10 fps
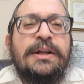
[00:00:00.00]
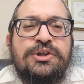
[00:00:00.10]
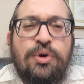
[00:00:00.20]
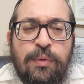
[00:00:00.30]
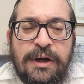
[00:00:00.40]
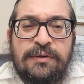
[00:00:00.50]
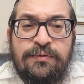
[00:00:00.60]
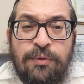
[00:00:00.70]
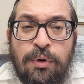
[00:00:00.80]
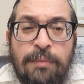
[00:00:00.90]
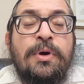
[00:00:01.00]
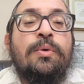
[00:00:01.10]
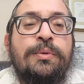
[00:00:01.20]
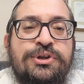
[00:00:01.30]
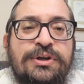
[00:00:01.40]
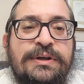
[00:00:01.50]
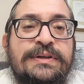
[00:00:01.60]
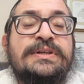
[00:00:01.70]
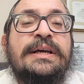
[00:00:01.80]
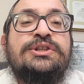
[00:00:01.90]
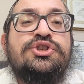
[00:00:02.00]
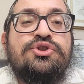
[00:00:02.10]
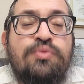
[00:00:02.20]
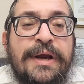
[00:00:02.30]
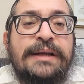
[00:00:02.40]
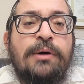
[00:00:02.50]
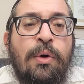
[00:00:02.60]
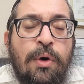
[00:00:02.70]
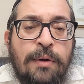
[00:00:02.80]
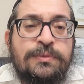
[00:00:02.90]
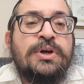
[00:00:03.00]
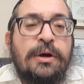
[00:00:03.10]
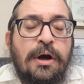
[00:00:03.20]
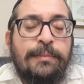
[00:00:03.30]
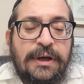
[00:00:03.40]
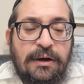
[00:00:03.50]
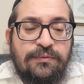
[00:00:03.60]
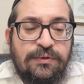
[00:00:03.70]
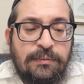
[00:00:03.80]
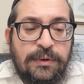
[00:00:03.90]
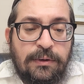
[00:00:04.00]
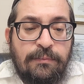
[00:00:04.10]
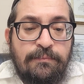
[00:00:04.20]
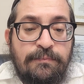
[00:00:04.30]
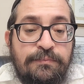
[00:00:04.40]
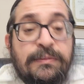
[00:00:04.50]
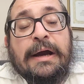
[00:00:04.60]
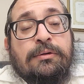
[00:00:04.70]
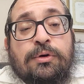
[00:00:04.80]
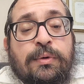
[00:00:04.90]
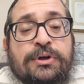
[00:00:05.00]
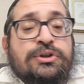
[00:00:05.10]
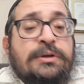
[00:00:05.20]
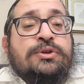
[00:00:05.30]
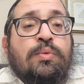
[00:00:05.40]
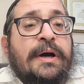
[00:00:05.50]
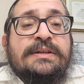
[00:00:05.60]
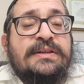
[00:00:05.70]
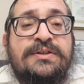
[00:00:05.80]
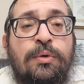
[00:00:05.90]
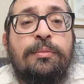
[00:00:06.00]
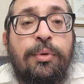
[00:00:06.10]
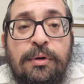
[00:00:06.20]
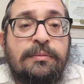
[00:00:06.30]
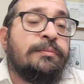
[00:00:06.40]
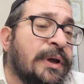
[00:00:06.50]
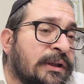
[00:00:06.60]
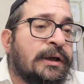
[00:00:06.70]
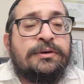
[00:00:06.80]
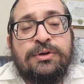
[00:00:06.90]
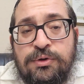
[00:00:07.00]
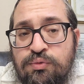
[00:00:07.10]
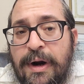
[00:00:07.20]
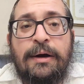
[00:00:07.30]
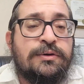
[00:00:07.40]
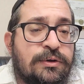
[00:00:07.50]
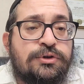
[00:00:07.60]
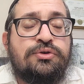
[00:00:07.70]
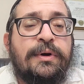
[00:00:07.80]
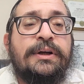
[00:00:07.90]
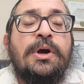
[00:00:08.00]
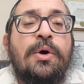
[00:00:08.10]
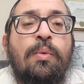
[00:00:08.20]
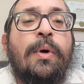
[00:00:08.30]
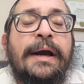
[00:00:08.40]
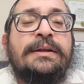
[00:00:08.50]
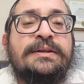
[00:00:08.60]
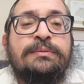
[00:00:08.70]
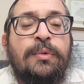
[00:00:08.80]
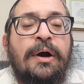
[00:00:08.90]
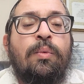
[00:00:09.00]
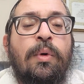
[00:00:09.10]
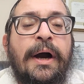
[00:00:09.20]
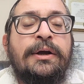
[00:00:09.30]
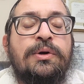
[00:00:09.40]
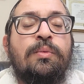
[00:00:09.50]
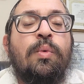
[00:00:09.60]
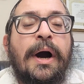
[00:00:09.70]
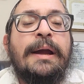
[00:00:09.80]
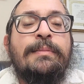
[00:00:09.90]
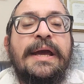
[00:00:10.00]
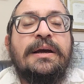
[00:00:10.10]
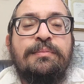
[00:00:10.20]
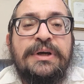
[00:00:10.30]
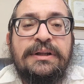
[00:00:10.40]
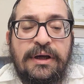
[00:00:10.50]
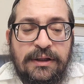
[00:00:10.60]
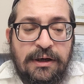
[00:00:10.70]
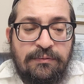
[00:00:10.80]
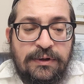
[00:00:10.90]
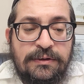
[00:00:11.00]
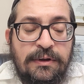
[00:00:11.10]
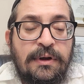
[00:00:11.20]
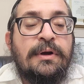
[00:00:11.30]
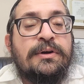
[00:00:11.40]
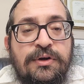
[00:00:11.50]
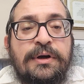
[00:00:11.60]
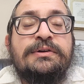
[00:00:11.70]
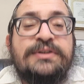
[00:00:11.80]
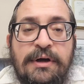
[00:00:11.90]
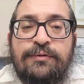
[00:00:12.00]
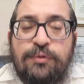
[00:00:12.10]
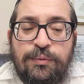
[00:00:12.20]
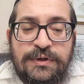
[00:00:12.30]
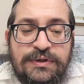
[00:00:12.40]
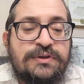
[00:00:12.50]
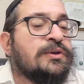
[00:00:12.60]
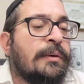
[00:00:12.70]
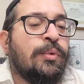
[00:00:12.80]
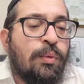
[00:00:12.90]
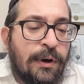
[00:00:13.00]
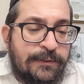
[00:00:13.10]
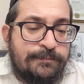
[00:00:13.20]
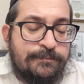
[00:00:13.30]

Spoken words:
its correct form, which is straight arms coming out from the middle. Now, the question is, why is this so important? Big deal, so it's round, so it's straight. Why make a big deal out of it? So here's several reasons. Number one,